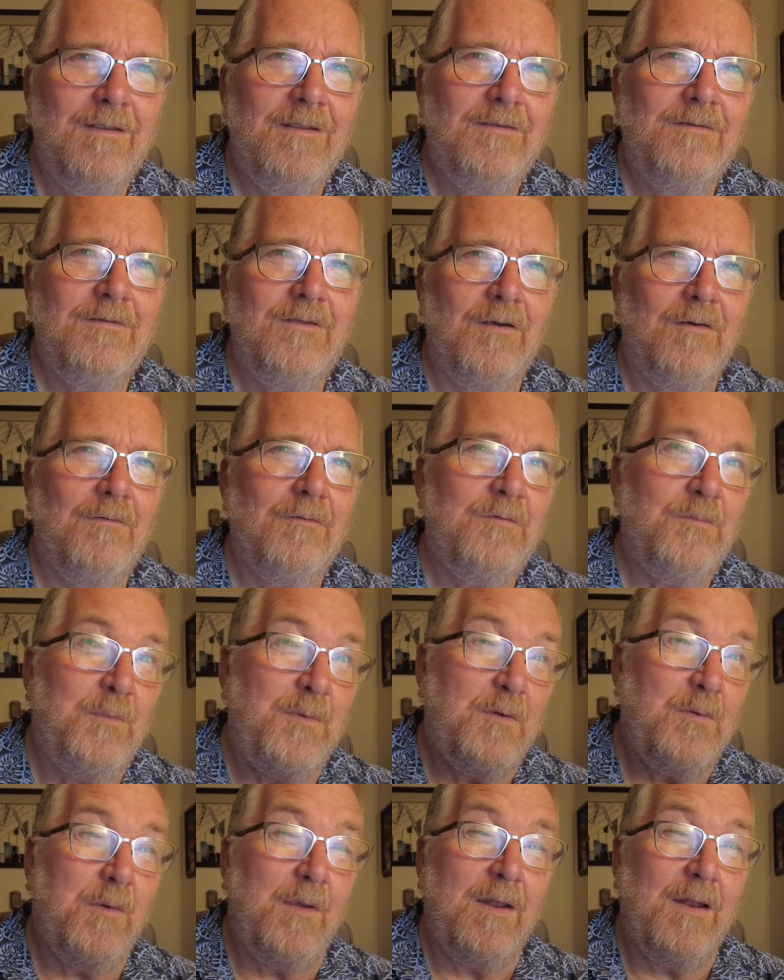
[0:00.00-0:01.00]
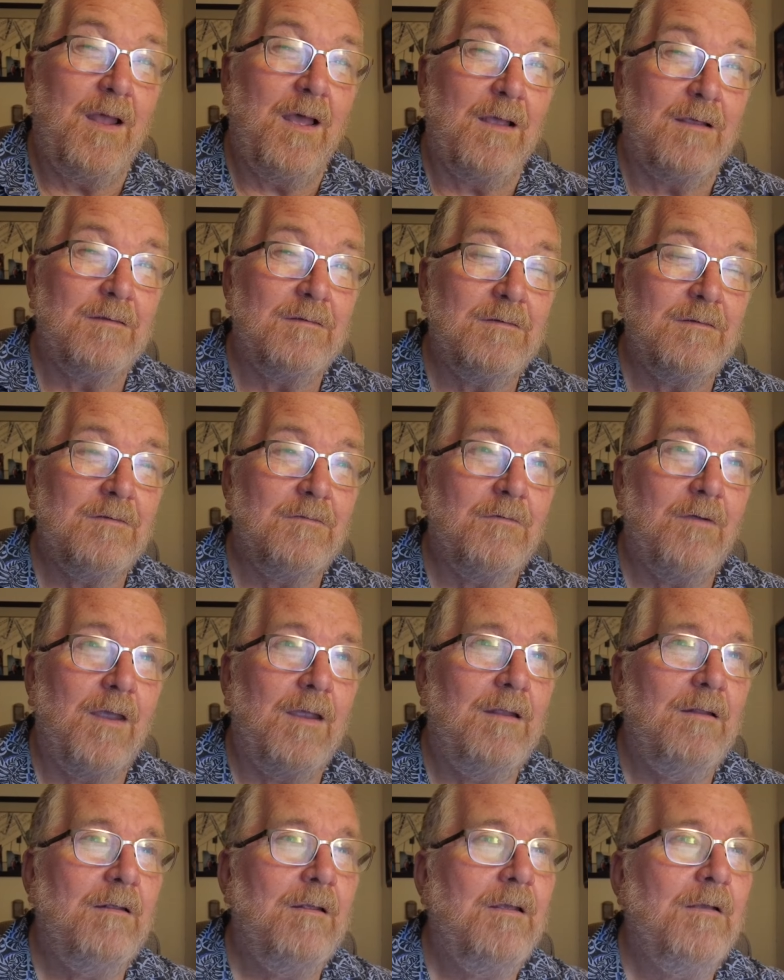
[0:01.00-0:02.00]
So it's between us,
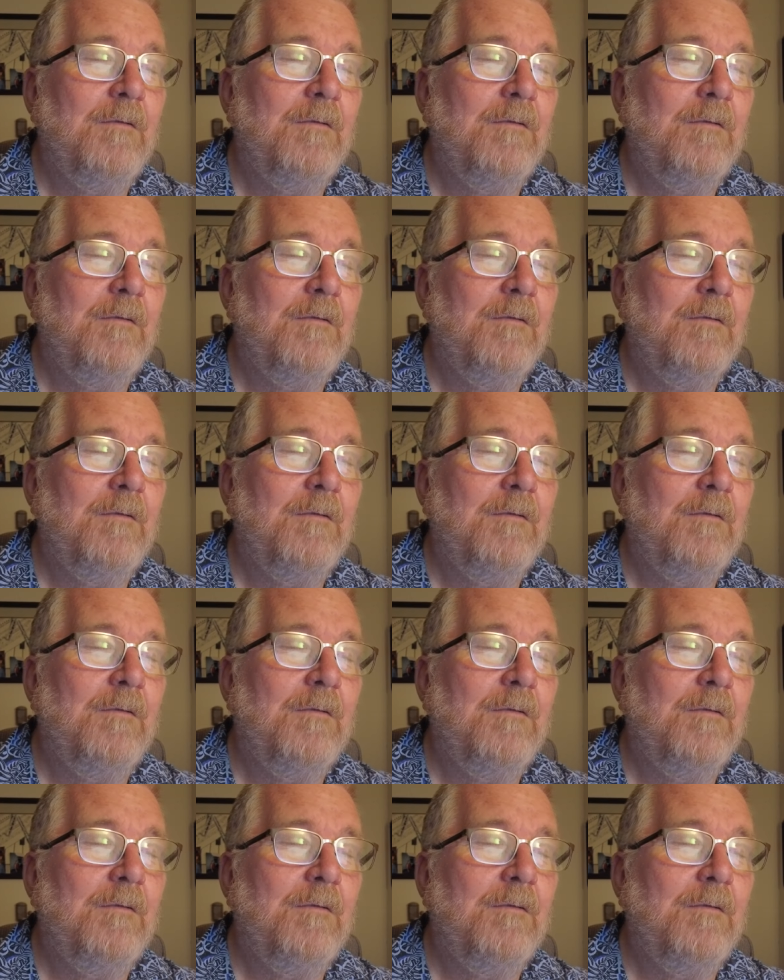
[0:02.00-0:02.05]
right?